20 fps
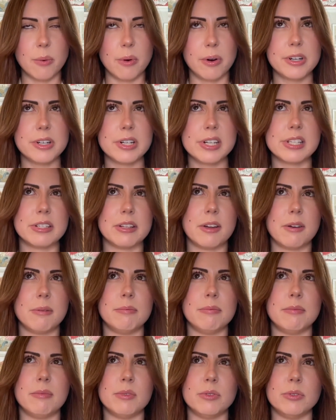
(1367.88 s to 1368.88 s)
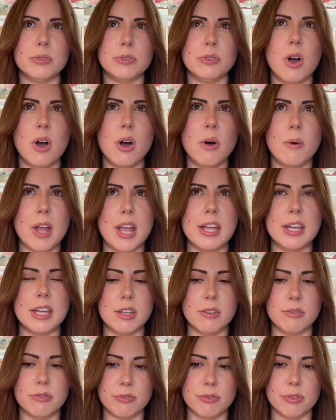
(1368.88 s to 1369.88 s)
what are some
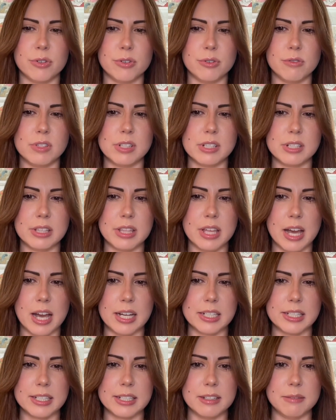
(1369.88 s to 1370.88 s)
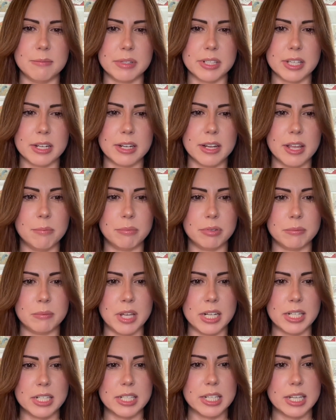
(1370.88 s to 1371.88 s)
low-hanging fruits that teams can
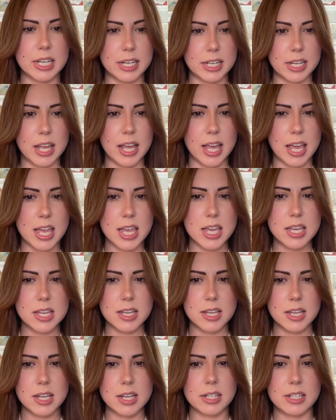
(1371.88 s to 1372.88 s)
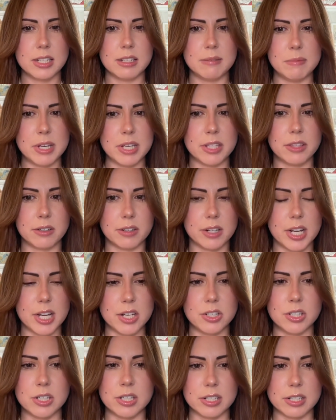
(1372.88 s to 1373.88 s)
implement today to make their
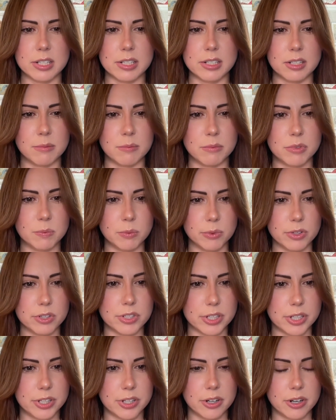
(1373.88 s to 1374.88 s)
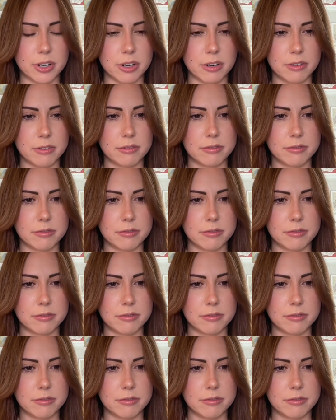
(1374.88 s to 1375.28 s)
agent systems more secure?